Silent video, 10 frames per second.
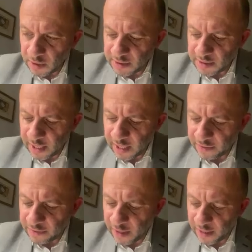say,
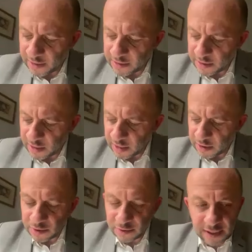that
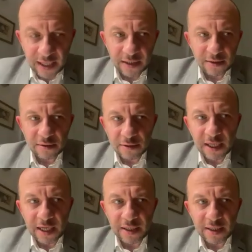today
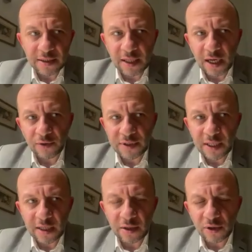Netanyahu
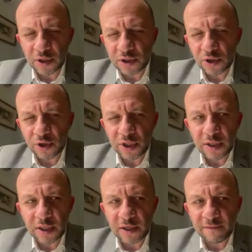said,
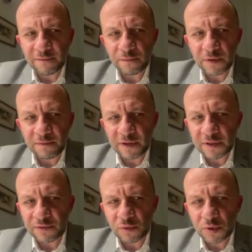concerning the if
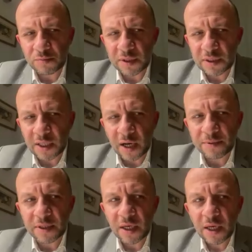Israel would be
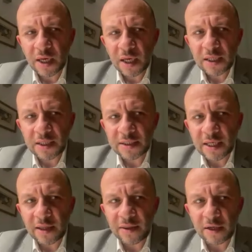stopped, he
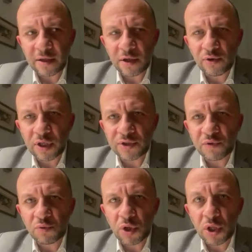said that
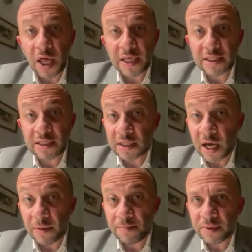Israel will not
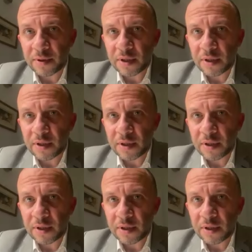stop